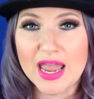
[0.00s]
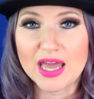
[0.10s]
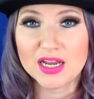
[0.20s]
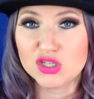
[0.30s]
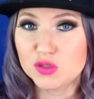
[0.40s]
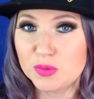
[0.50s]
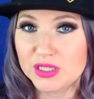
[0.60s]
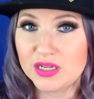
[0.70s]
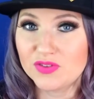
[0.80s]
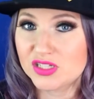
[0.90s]
and I do
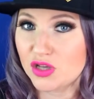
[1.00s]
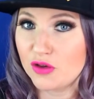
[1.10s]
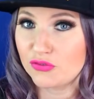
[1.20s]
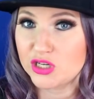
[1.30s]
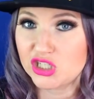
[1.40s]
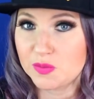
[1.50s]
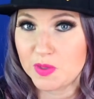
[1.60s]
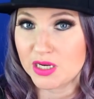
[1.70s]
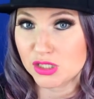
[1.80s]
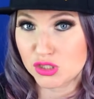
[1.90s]
believe it's all free
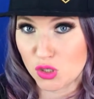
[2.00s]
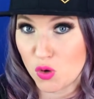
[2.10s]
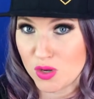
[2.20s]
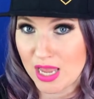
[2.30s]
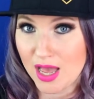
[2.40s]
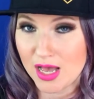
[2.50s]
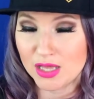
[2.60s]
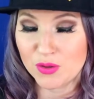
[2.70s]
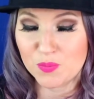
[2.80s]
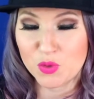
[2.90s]
shipping. So
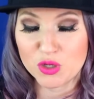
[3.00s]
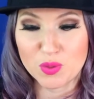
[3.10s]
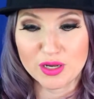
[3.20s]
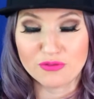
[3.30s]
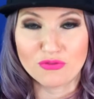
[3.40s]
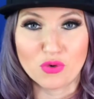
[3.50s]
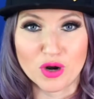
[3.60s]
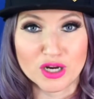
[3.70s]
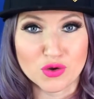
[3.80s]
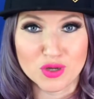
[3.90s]
yeah, um, what are you waiting
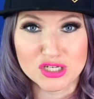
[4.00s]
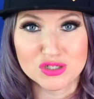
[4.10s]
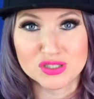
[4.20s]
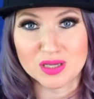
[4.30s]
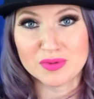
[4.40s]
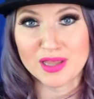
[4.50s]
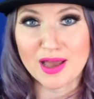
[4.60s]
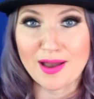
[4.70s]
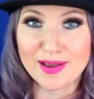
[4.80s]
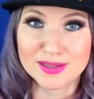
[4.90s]
for? Go get you some of
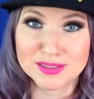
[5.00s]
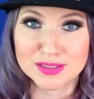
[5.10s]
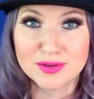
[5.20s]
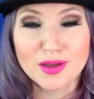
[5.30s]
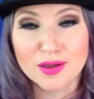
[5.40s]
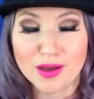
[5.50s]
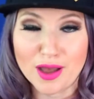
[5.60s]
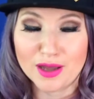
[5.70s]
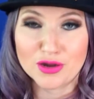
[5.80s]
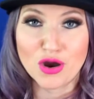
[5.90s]
that iced
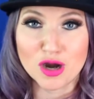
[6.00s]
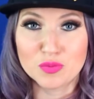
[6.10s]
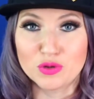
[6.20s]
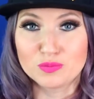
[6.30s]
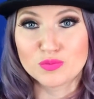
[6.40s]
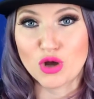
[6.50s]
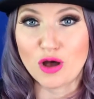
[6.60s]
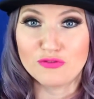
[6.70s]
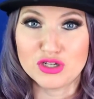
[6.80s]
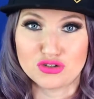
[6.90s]
uh, caramel
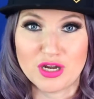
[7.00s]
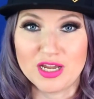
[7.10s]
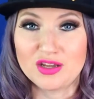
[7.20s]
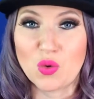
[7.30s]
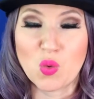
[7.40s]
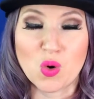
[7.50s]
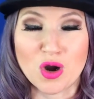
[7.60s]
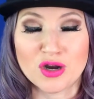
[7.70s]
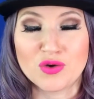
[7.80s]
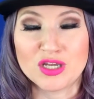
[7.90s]
coffee drink,
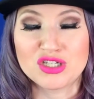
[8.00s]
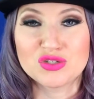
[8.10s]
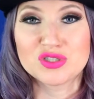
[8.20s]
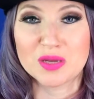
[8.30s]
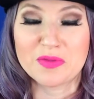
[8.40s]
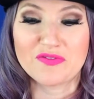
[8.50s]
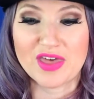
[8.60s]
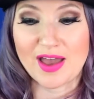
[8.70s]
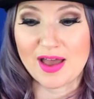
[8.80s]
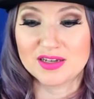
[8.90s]
or go get you some of
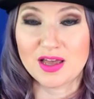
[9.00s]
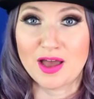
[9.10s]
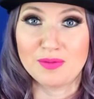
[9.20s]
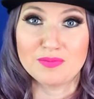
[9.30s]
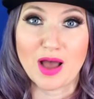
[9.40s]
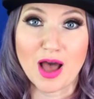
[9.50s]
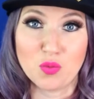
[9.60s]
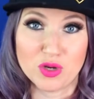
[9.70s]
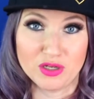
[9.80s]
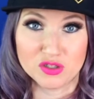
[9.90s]
that um,
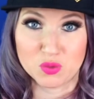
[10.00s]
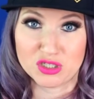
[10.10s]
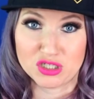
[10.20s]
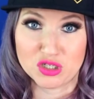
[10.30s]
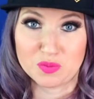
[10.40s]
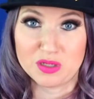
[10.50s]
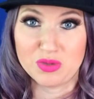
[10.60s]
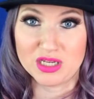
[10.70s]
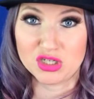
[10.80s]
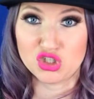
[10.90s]
Hot Wheels, which is your P
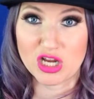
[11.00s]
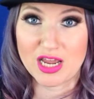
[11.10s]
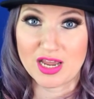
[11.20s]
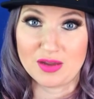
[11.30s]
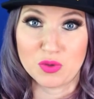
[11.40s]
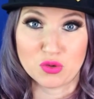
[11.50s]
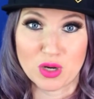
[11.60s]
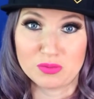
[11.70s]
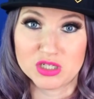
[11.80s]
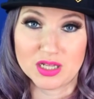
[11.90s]
B and J with
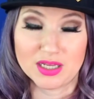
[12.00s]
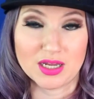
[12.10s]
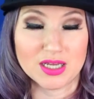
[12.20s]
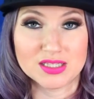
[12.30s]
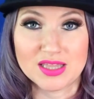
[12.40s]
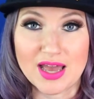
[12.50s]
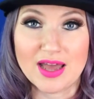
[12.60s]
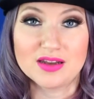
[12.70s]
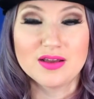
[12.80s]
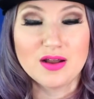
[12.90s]
grape jelly, because
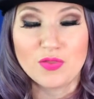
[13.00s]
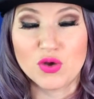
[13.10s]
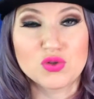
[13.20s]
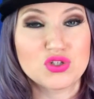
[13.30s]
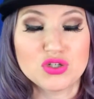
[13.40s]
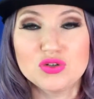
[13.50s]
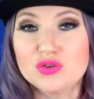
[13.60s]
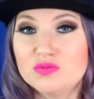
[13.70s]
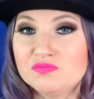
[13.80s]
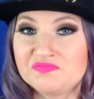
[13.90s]
that, those
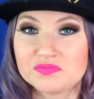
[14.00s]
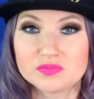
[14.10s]
two,